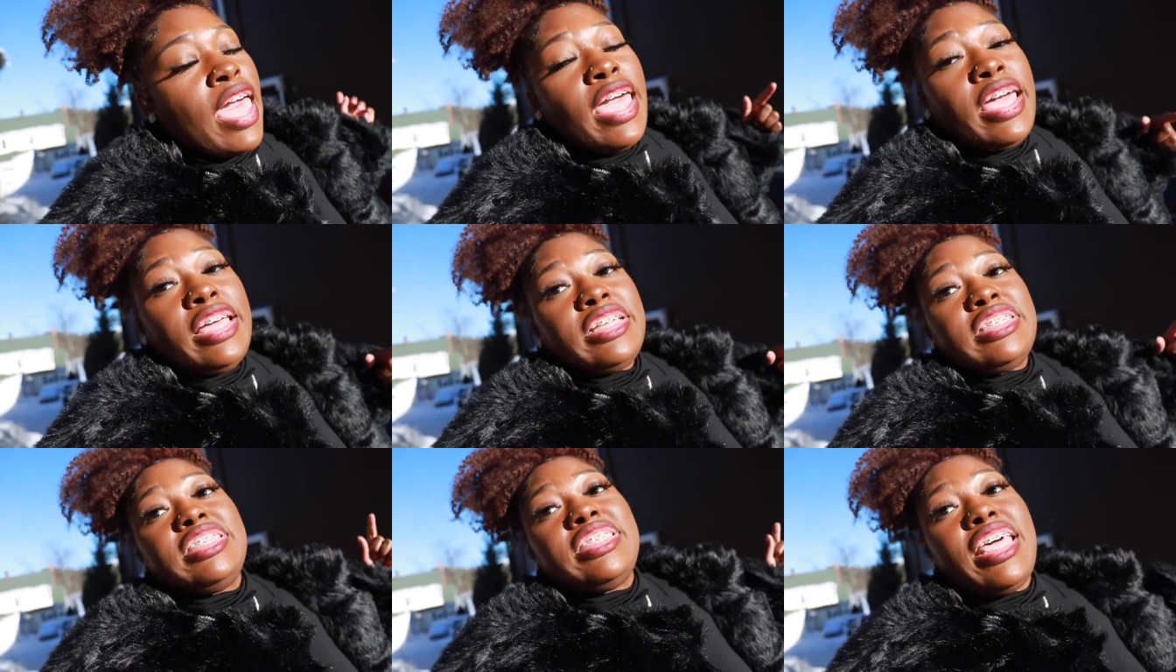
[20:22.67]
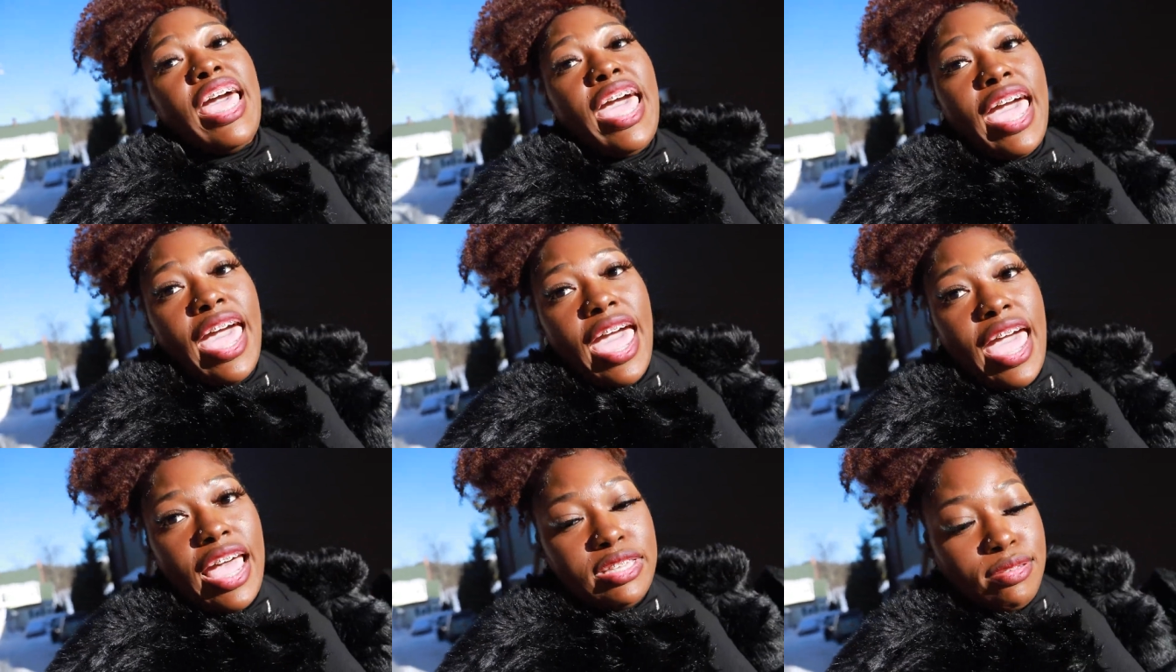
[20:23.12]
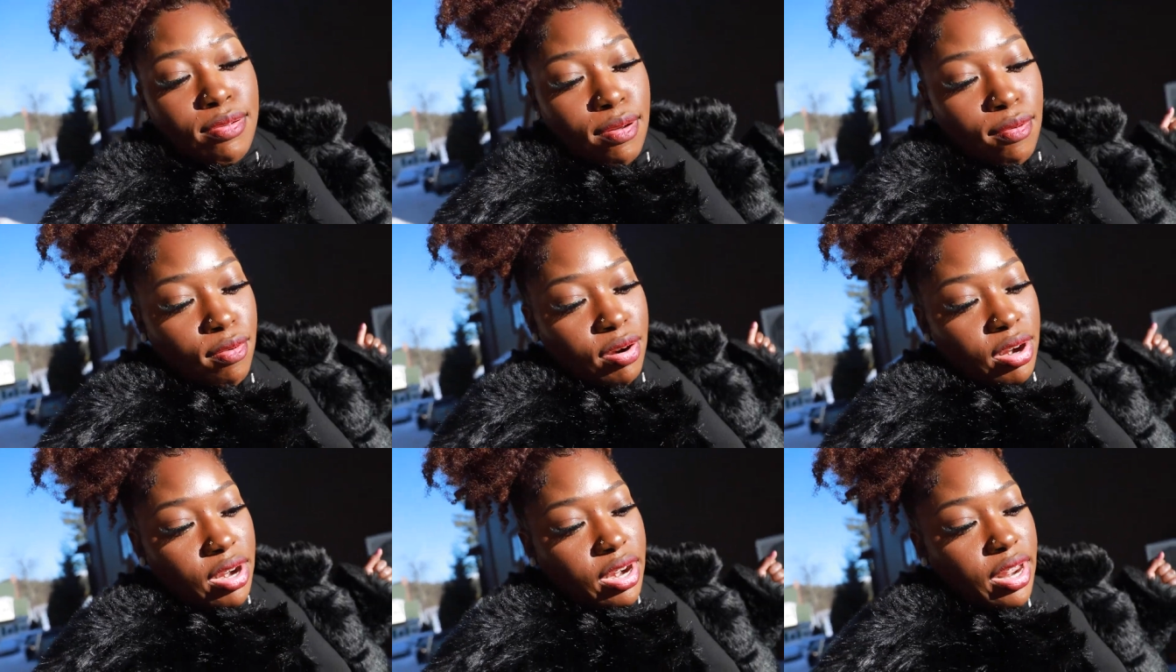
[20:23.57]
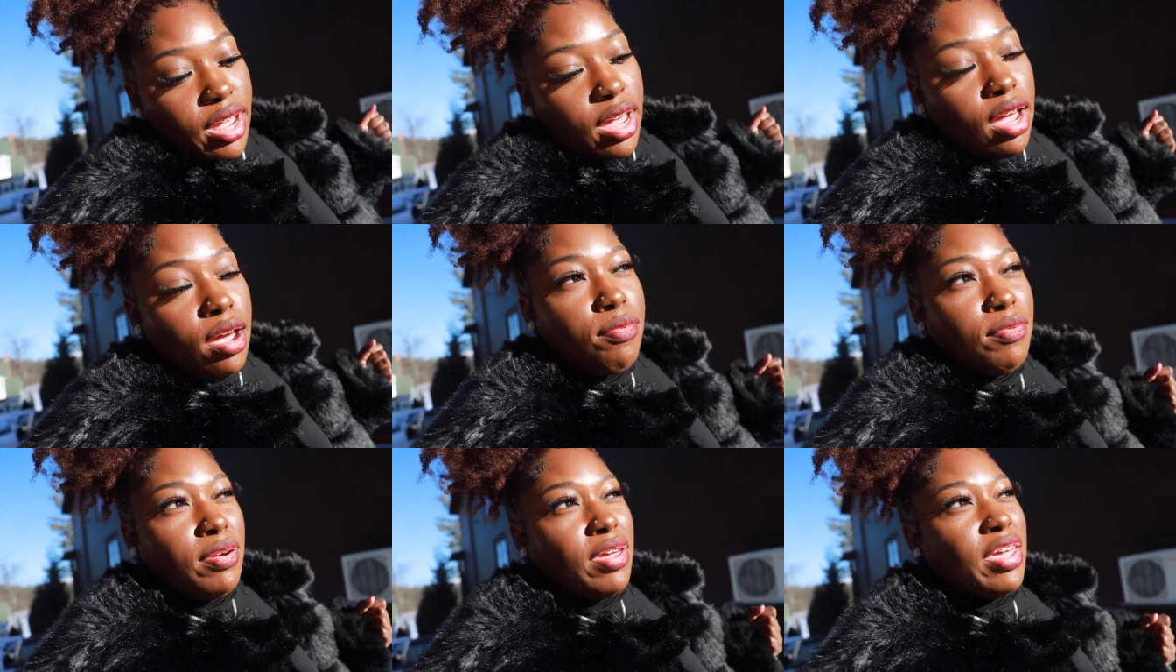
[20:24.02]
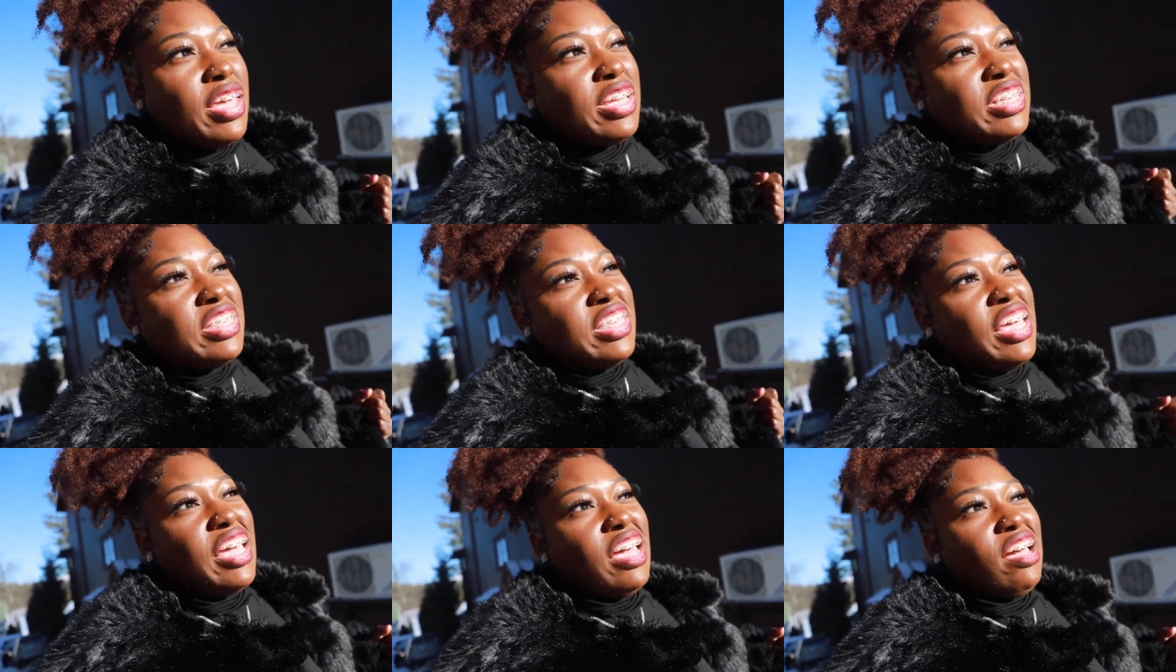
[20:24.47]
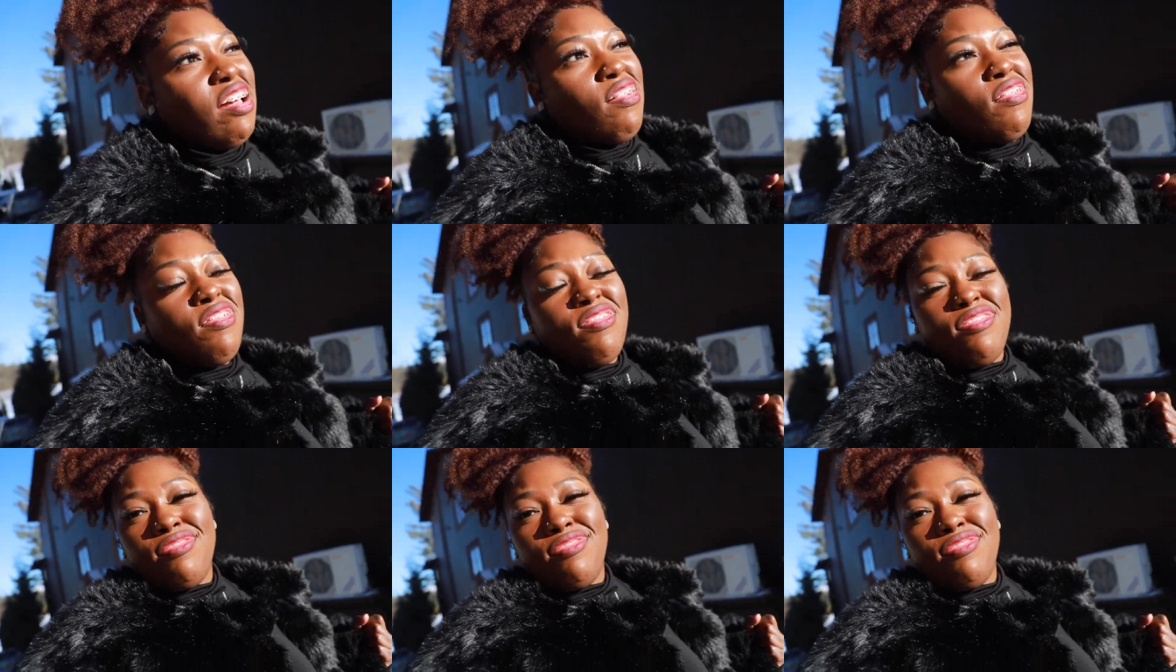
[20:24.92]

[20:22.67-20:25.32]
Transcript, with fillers: his dad has been running the company, he said,